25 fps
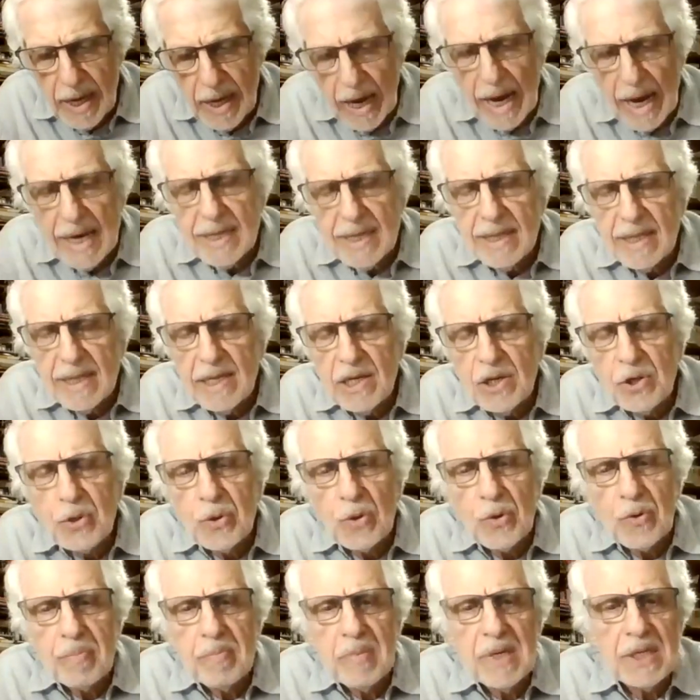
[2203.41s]
I think
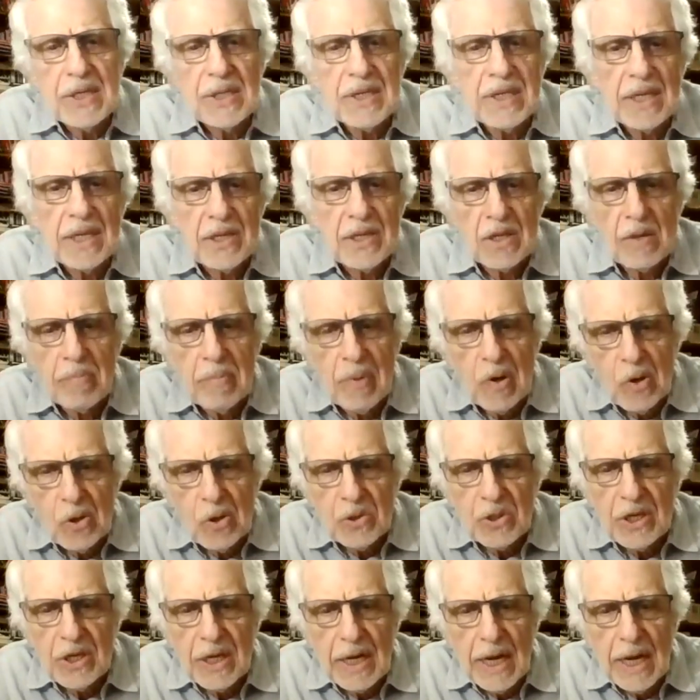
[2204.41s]
you're missing the
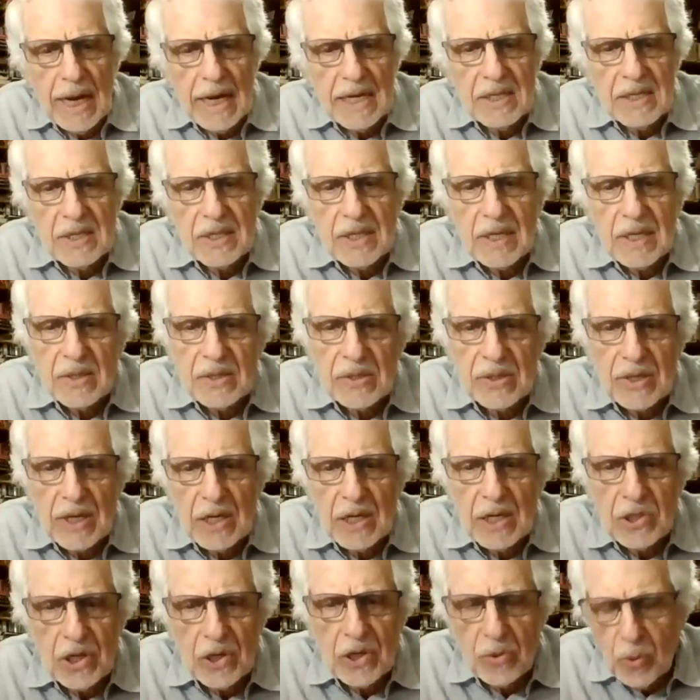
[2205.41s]
boat in asking
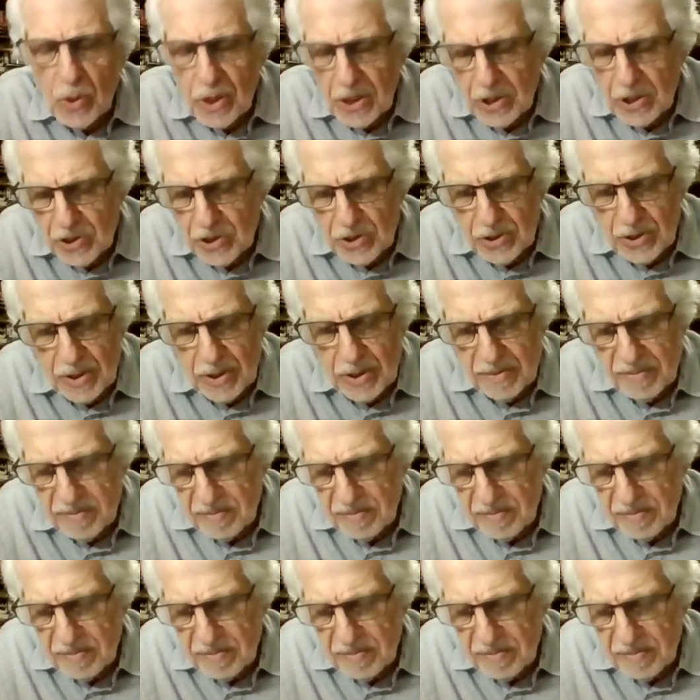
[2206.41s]
such a question.